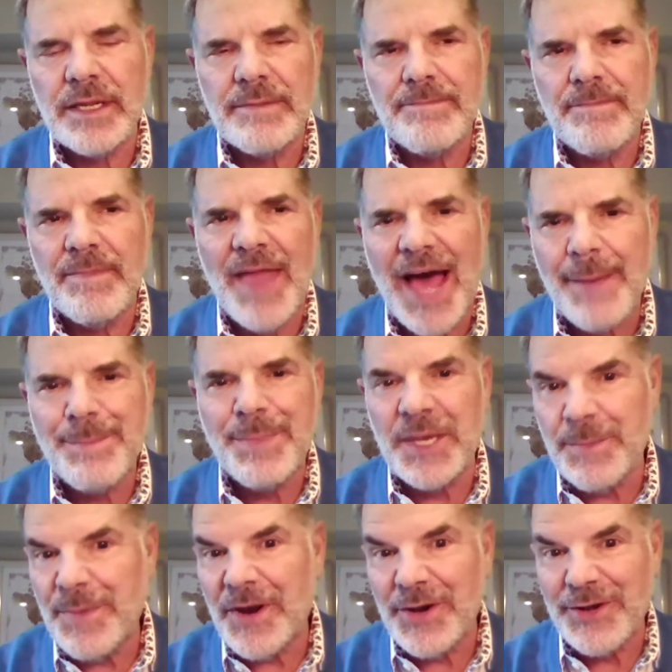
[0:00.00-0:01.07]
not be
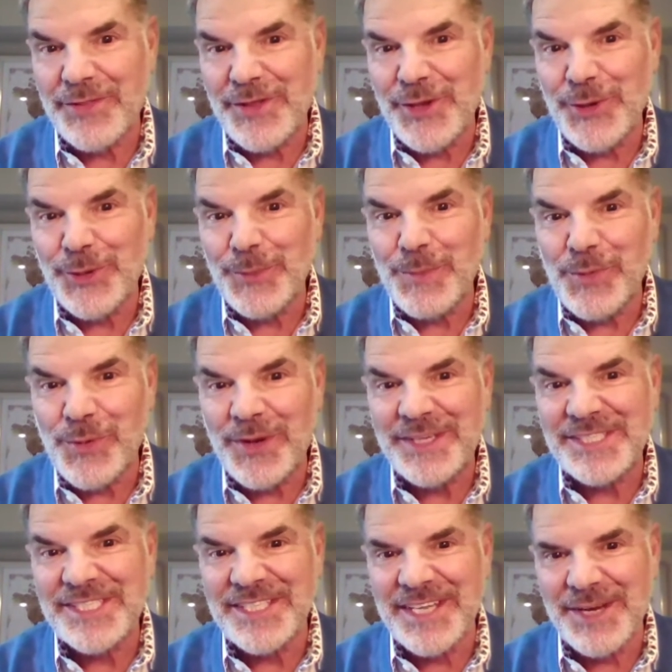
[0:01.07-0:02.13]
a part of the old
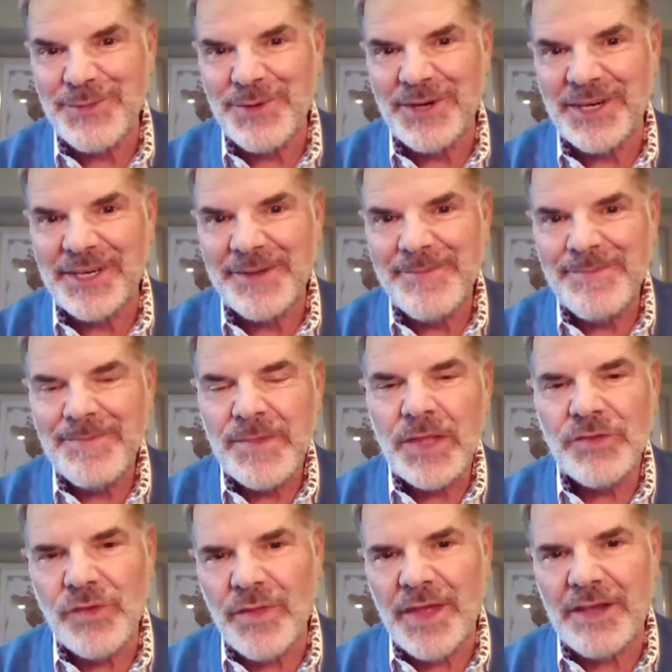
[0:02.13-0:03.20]
boys network.
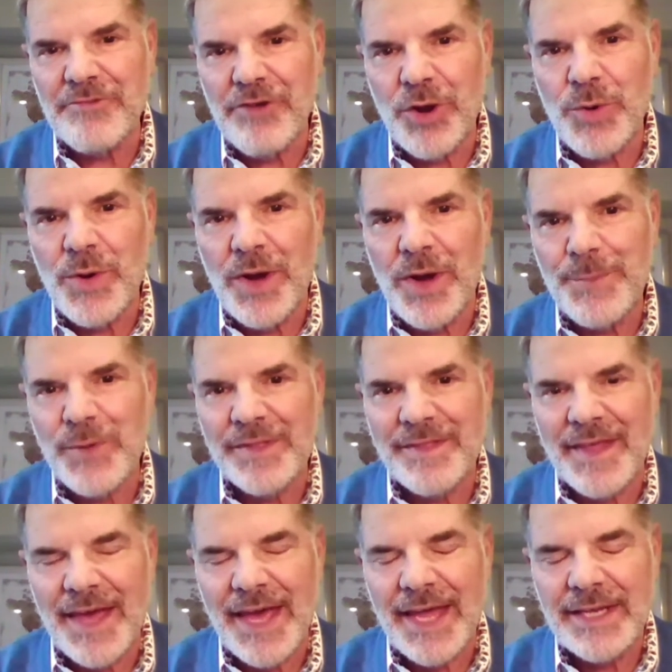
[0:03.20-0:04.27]
So they grow up with
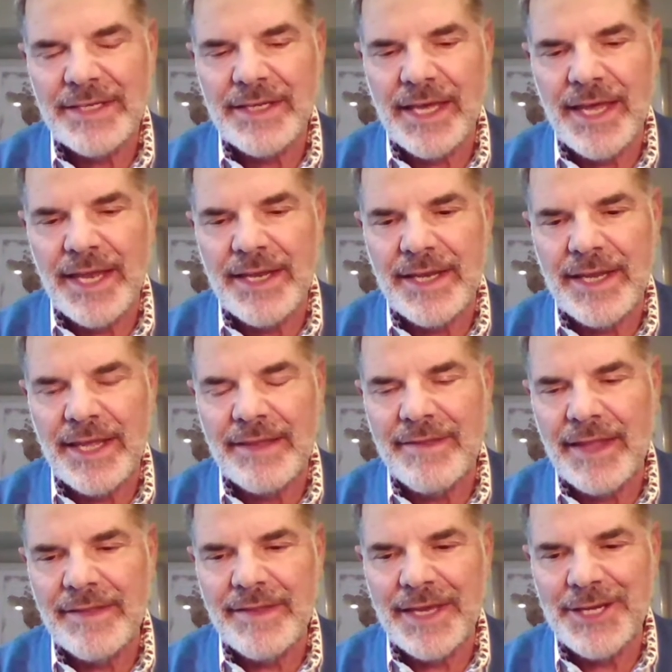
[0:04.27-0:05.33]
that, and
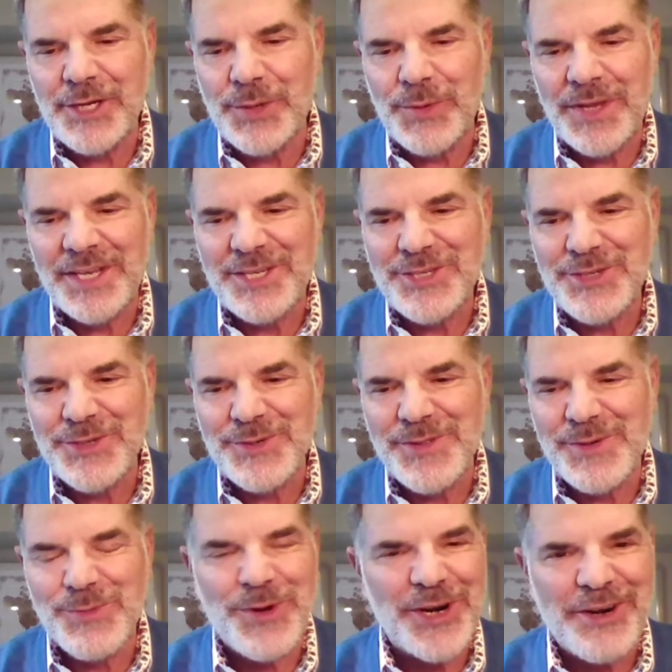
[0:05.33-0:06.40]
then they go into
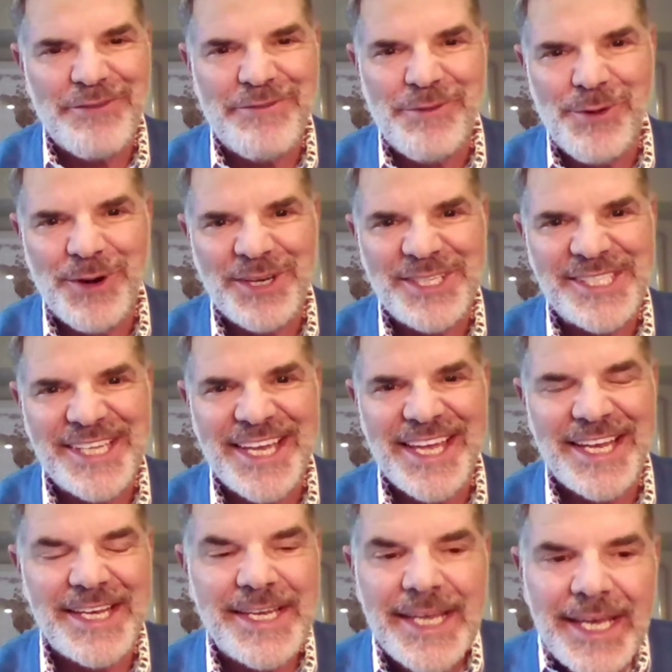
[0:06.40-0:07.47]
the workforce,
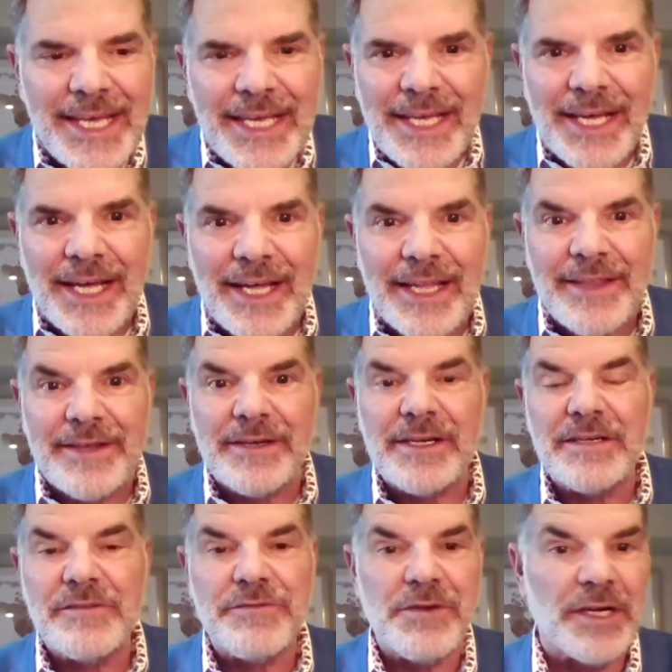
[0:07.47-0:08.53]
and they're
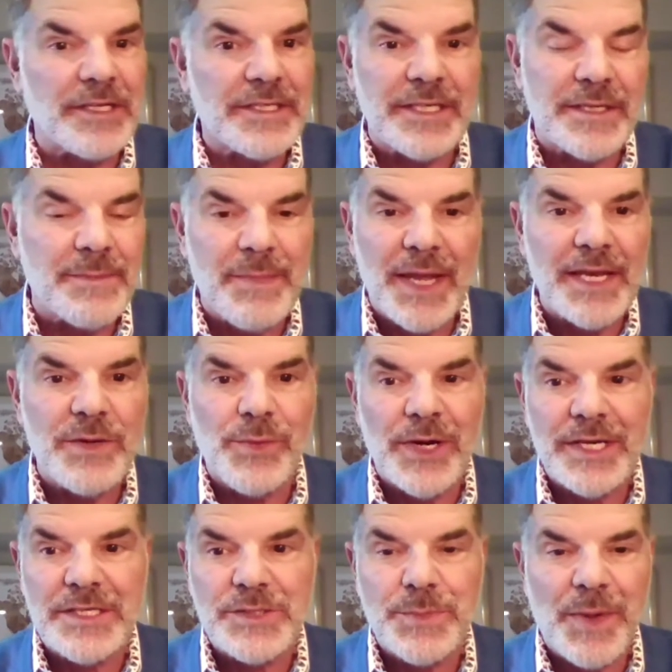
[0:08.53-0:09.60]
confronted in many
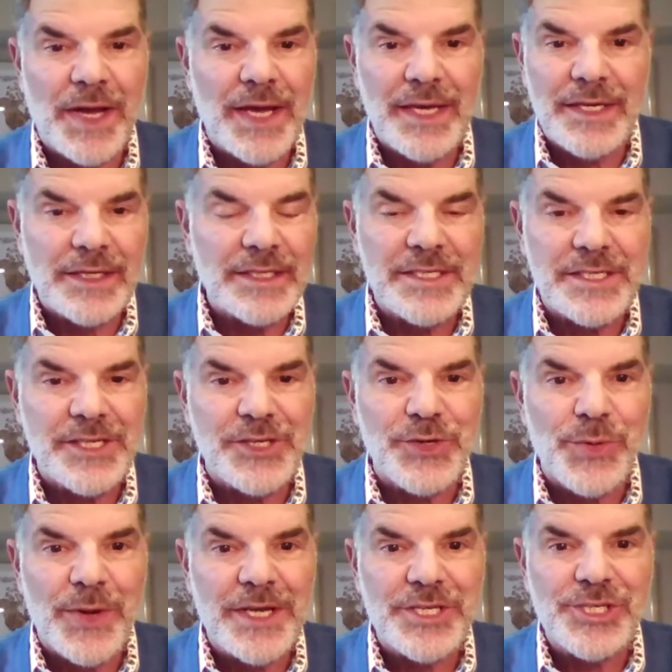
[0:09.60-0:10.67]
ways by a
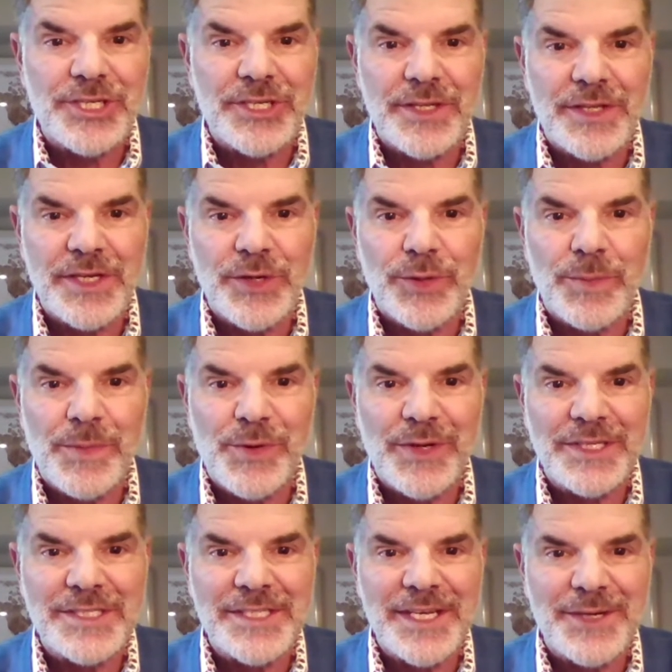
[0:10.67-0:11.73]
continuation of the old
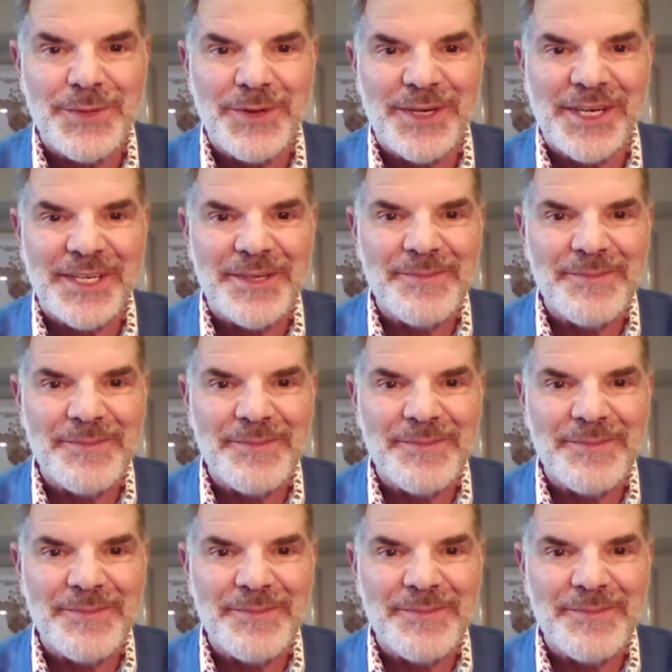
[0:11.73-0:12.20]
boys network.